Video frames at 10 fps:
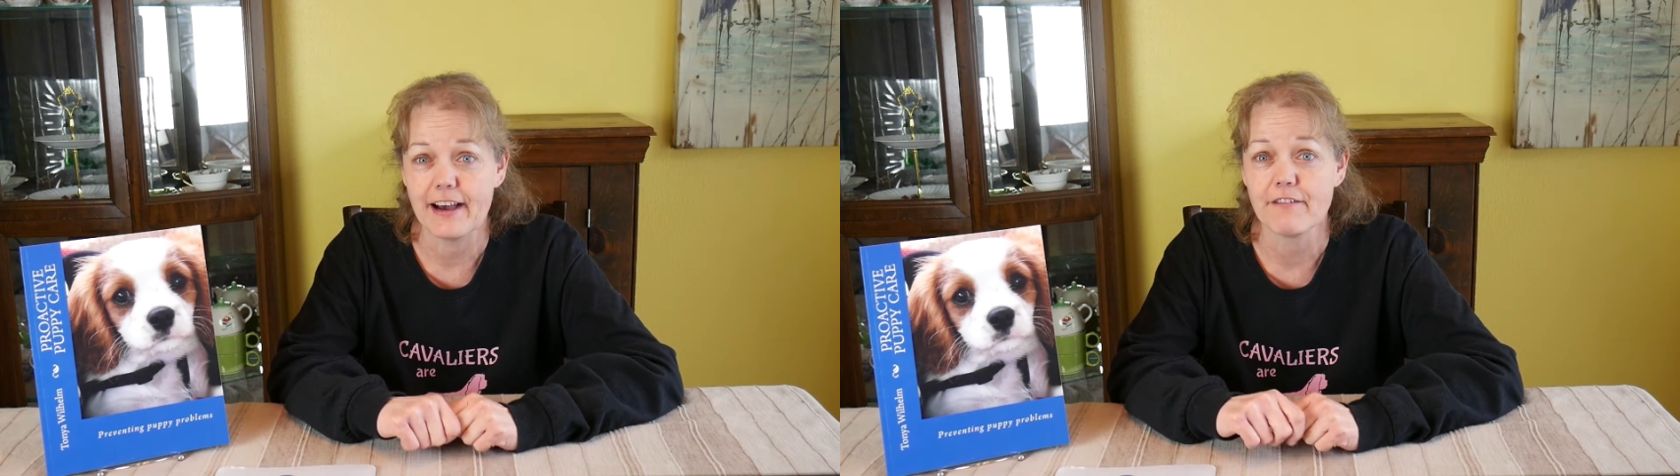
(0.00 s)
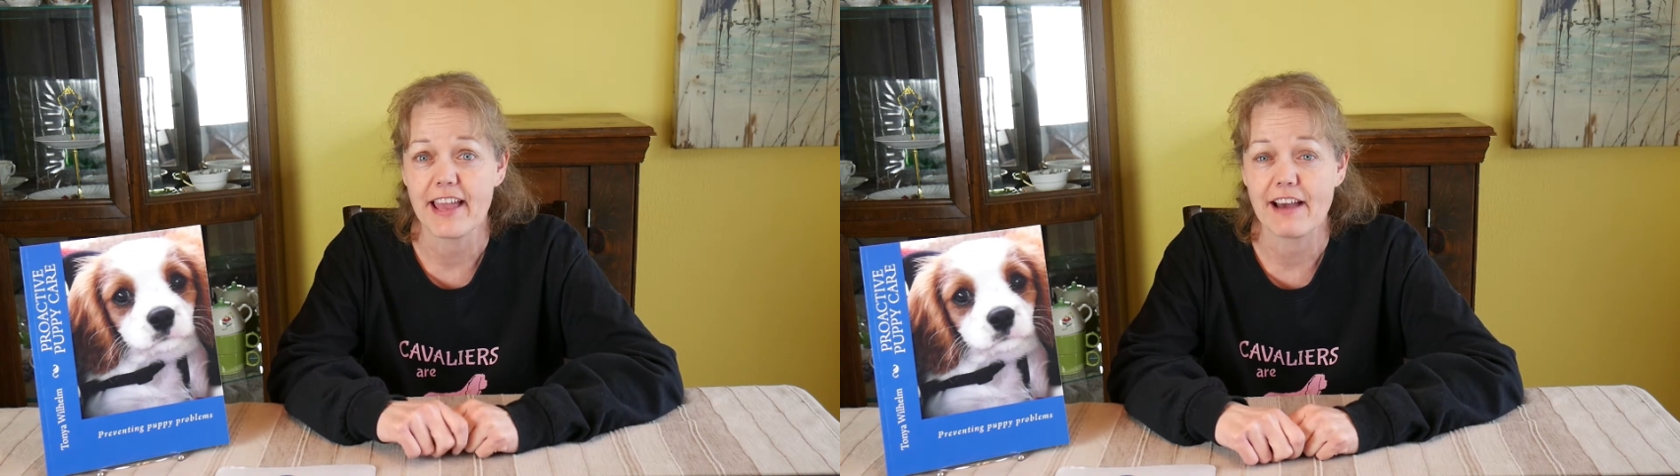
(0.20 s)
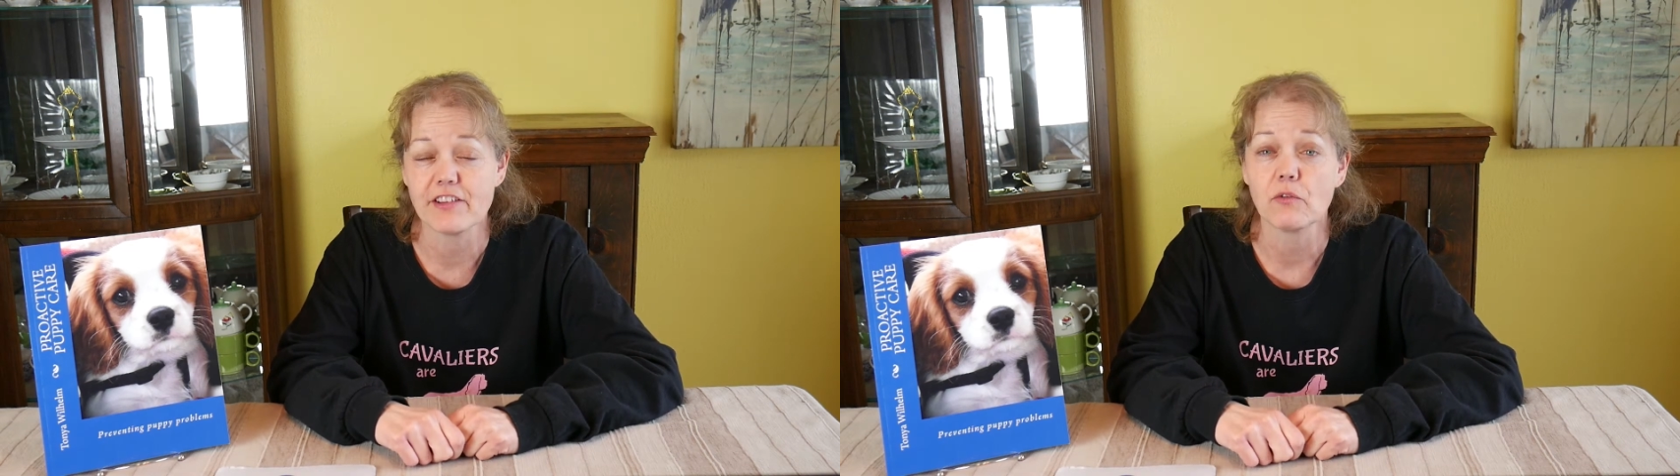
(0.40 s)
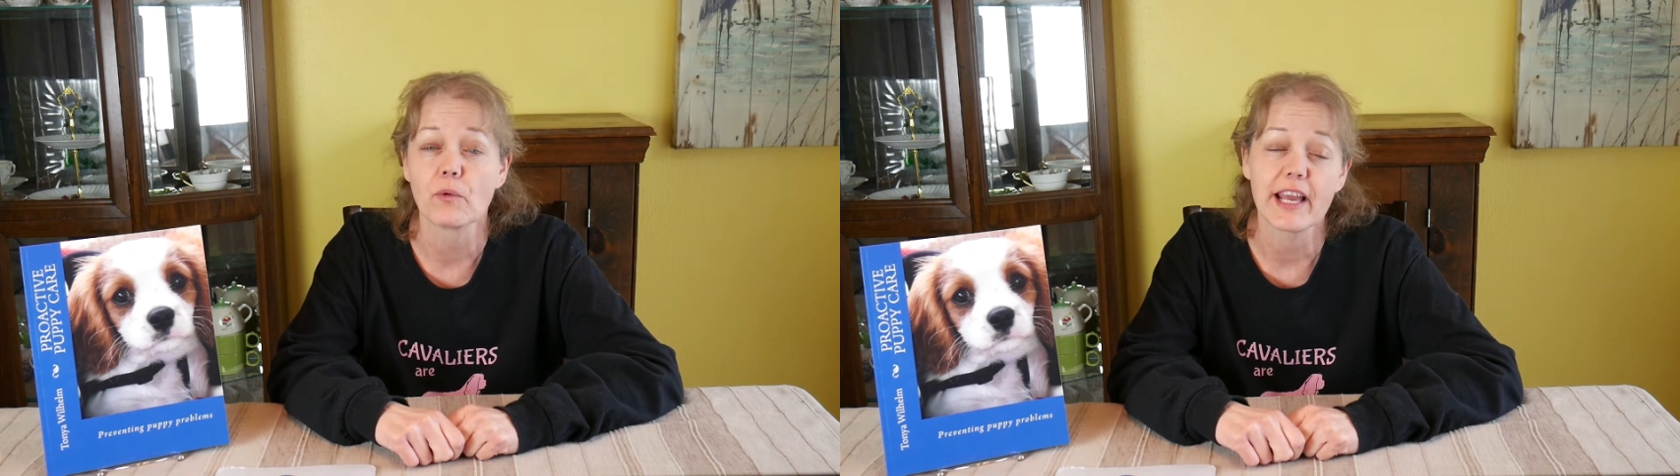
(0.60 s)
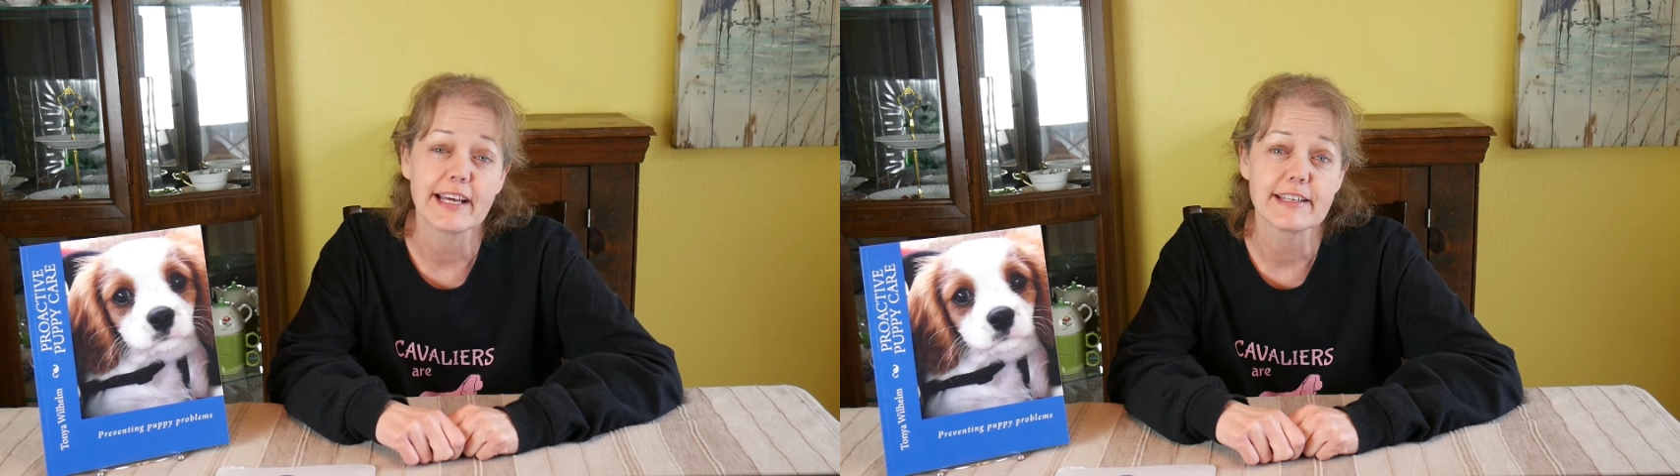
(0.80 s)
of having
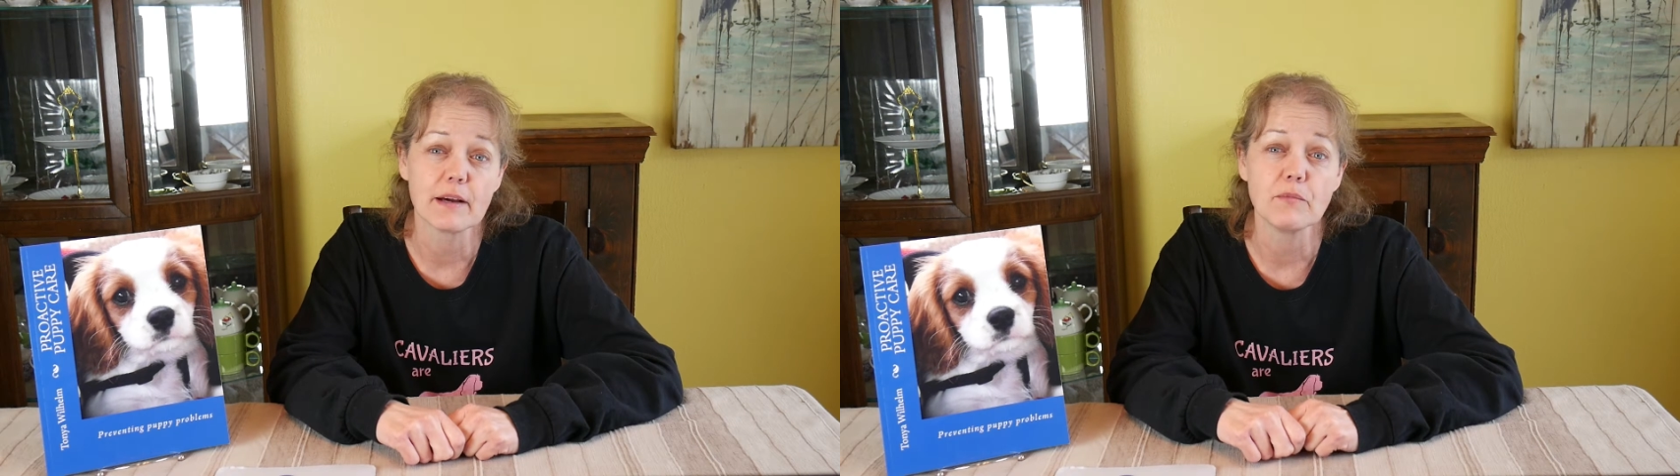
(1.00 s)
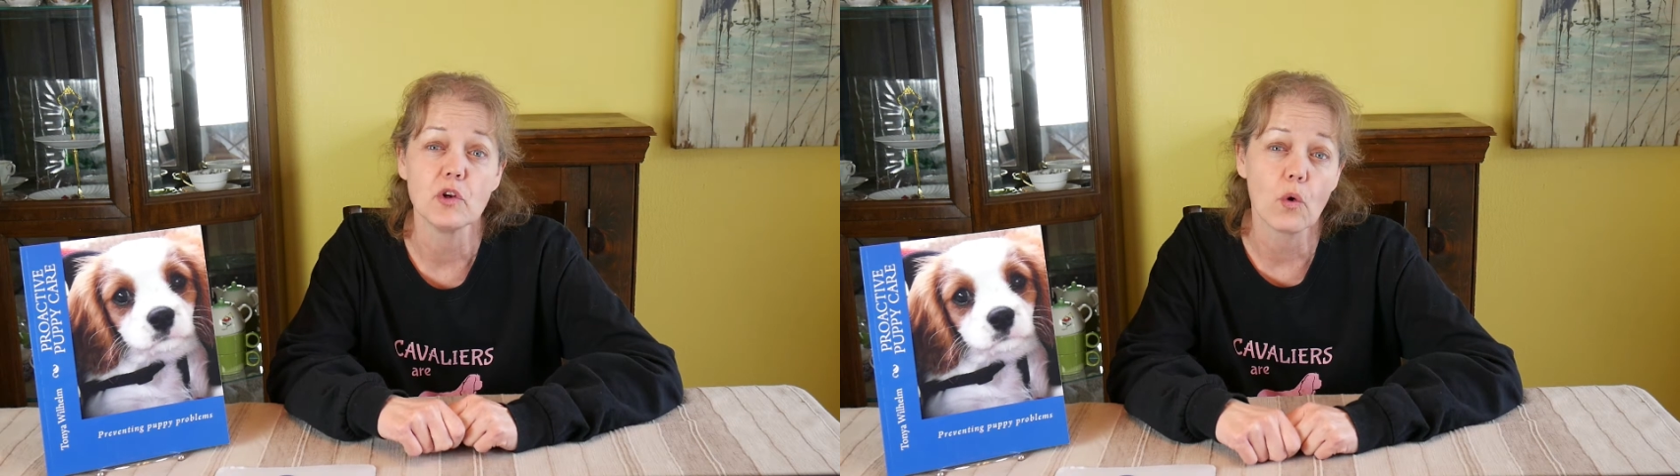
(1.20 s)
random